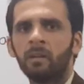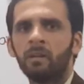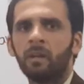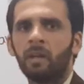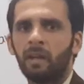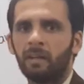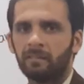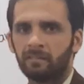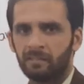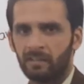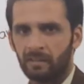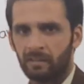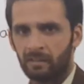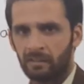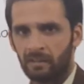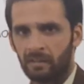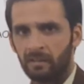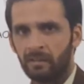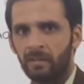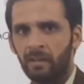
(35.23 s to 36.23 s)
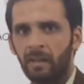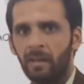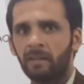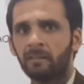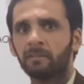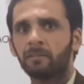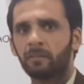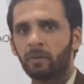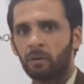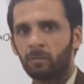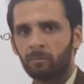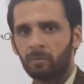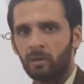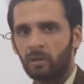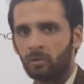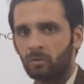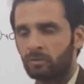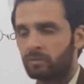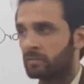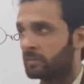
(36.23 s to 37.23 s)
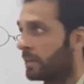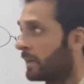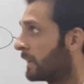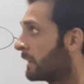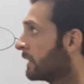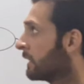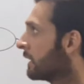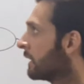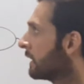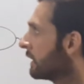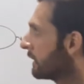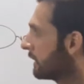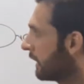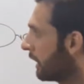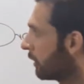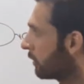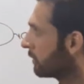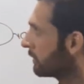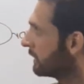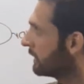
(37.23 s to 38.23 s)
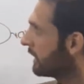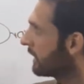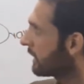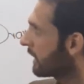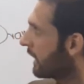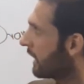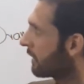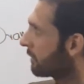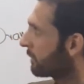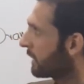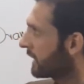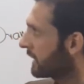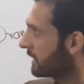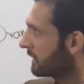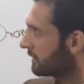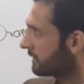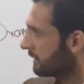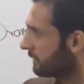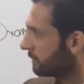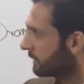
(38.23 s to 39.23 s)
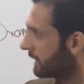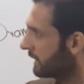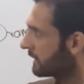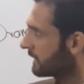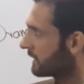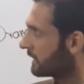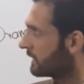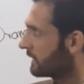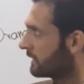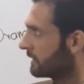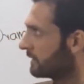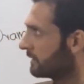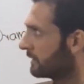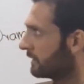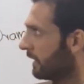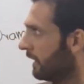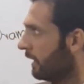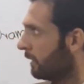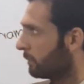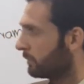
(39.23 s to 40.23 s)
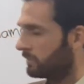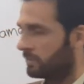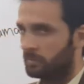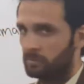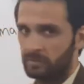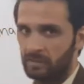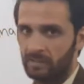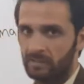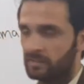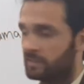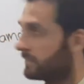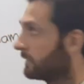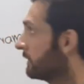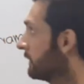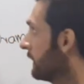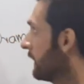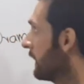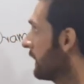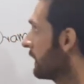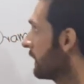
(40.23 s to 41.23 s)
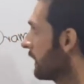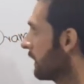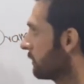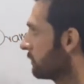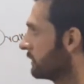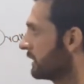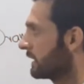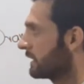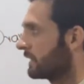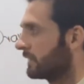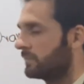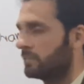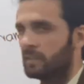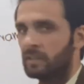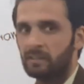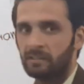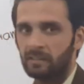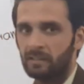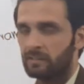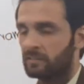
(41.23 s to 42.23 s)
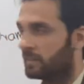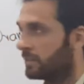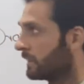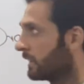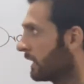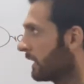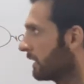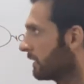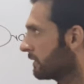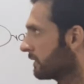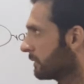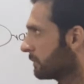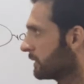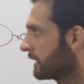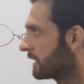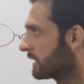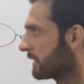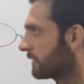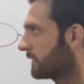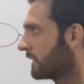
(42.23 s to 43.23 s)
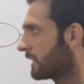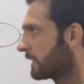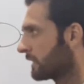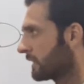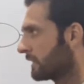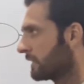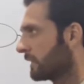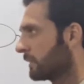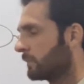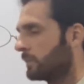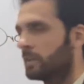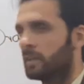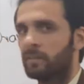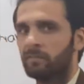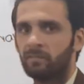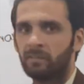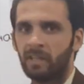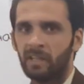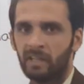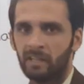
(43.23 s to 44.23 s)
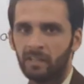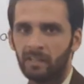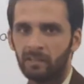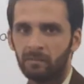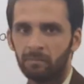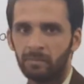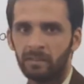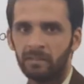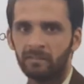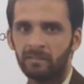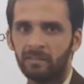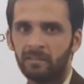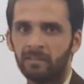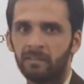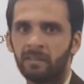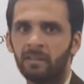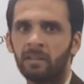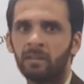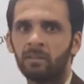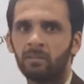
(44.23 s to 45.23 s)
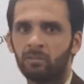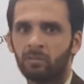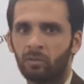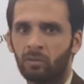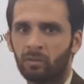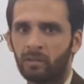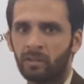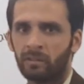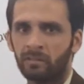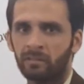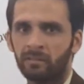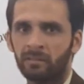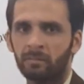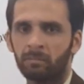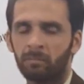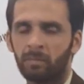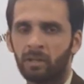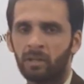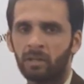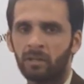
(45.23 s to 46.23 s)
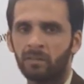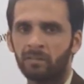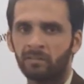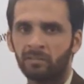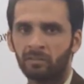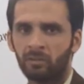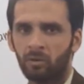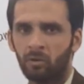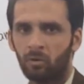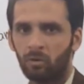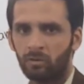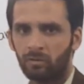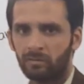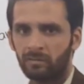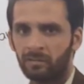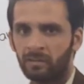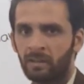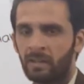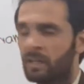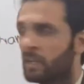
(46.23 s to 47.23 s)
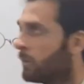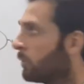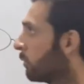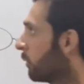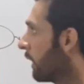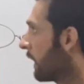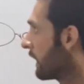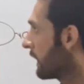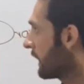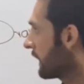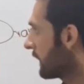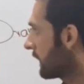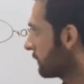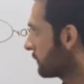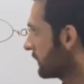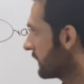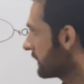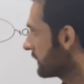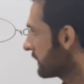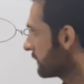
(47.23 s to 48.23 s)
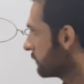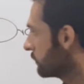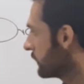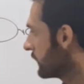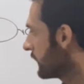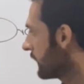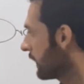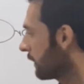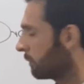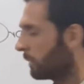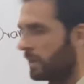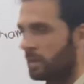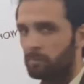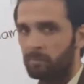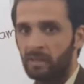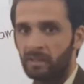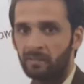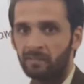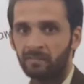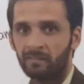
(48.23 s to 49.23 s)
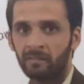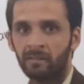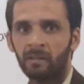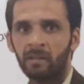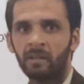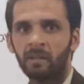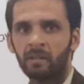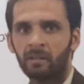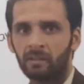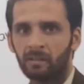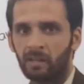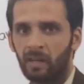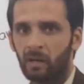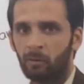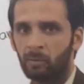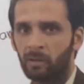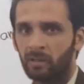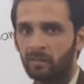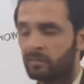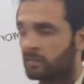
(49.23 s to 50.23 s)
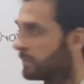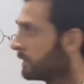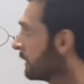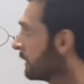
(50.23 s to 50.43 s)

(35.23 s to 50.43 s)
external, is from the outside. Now there are many subcategories of subjective and objective literature. In subjective literature we have lyrical pieces, sonnets, ballads, odes, while in objective we have epics, novels,